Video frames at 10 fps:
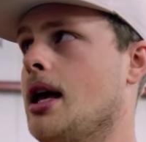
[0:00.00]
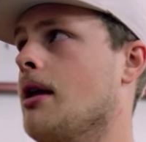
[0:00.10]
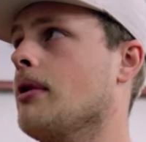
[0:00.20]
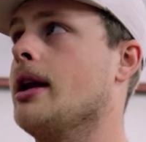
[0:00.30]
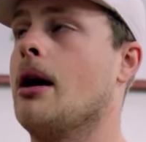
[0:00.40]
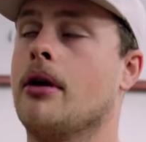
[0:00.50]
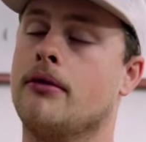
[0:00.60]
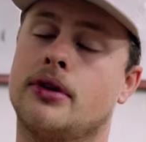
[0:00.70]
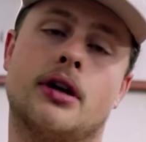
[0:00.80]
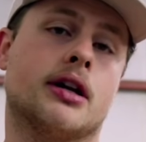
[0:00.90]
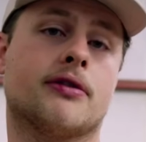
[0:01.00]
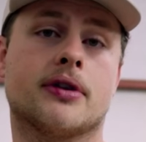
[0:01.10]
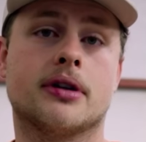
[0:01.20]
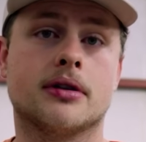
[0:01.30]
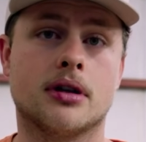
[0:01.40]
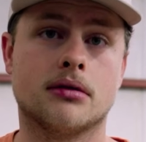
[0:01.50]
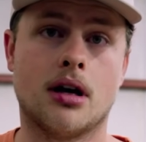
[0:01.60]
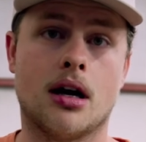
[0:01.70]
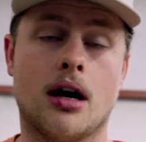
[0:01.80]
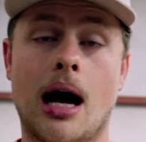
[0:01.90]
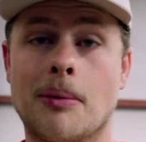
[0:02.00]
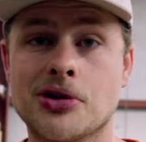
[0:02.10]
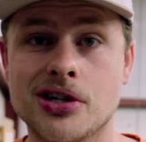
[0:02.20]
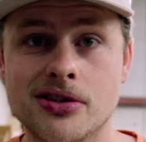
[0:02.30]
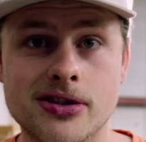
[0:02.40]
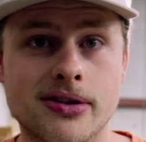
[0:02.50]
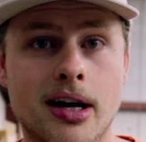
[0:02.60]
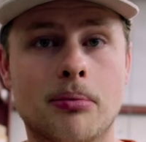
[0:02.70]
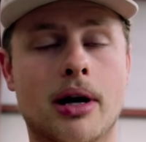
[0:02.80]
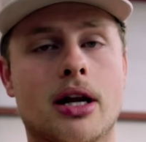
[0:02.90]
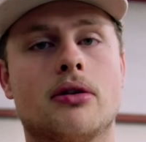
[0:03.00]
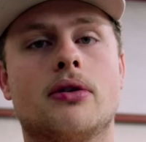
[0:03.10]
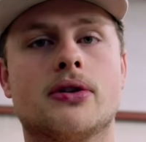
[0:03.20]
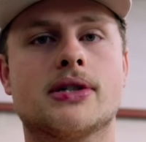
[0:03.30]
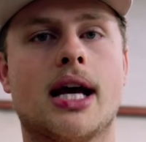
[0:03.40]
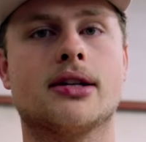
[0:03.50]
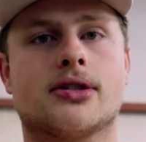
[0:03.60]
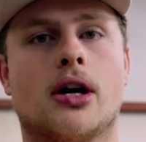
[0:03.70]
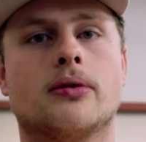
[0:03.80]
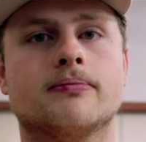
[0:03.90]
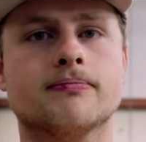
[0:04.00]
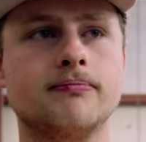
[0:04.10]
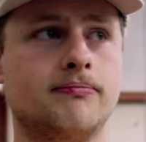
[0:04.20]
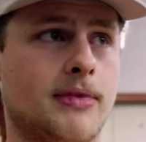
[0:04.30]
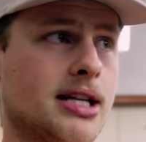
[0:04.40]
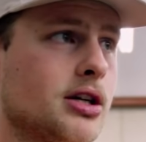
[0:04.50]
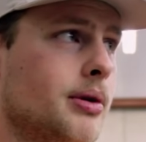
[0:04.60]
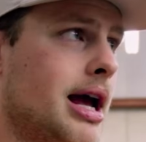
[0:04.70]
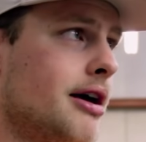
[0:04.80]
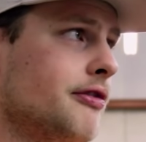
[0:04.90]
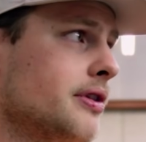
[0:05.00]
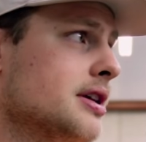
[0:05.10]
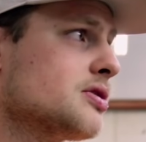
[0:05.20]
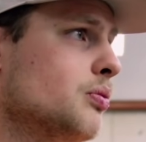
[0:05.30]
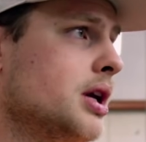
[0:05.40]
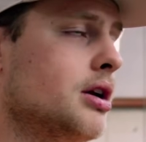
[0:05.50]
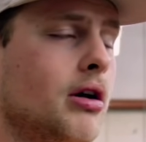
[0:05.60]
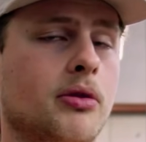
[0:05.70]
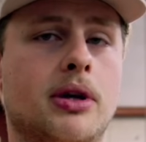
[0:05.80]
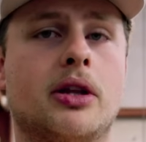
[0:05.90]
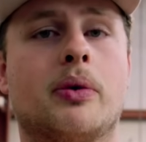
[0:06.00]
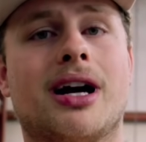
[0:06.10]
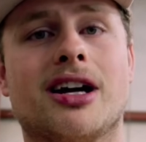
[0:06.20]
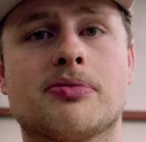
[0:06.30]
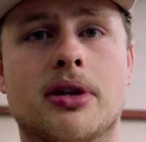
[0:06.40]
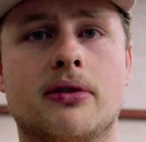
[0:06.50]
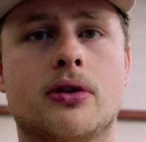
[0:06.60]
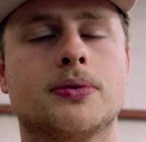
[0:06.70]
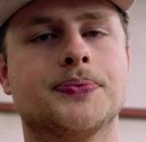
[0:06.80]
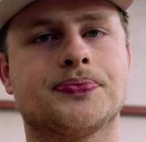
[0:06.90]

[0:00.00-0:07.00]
And right now we have a ton of different options that are brand new to the site. So that's all we have for this week on the Weekly Warehouse Preview.